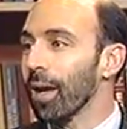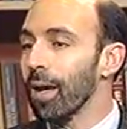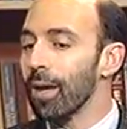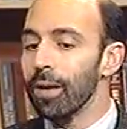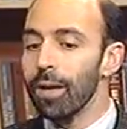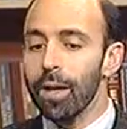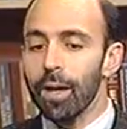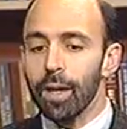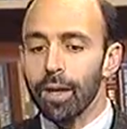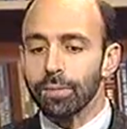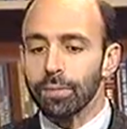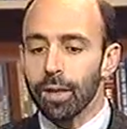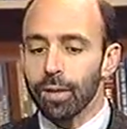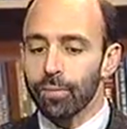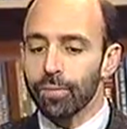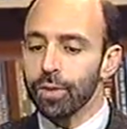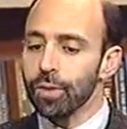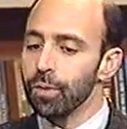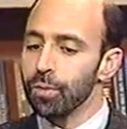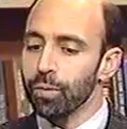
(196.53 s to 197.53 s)
and a lot
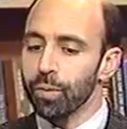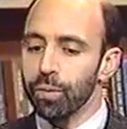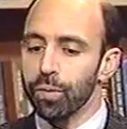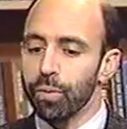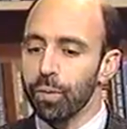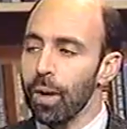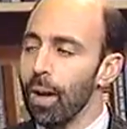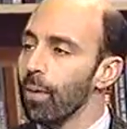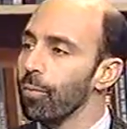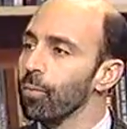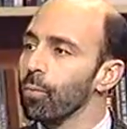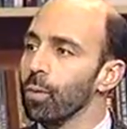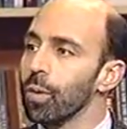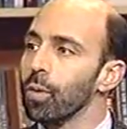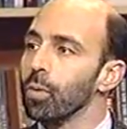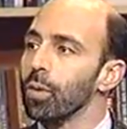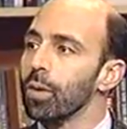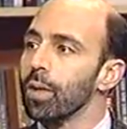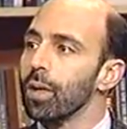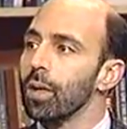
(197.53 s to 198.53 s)
of children who have frequent